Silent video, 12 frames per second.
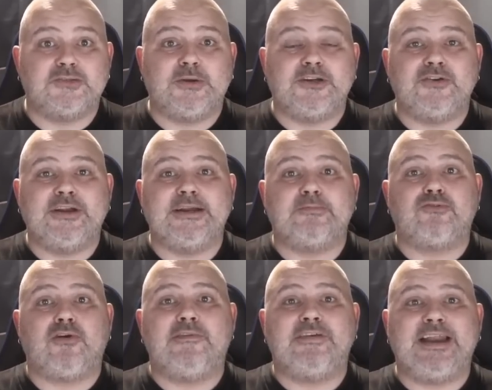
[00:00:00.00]
When you need a
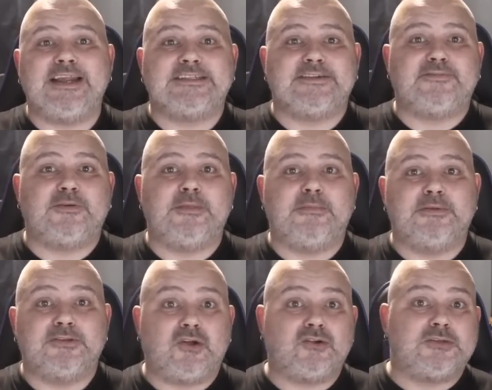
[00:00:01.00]
private letter from them, a
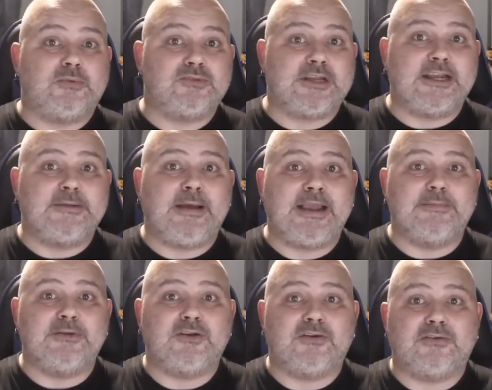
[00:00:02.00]
doctor will take
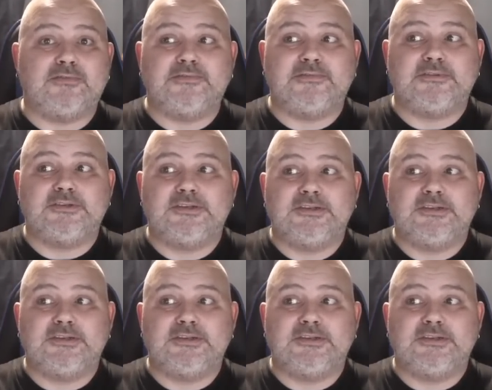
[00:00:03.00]
payment of,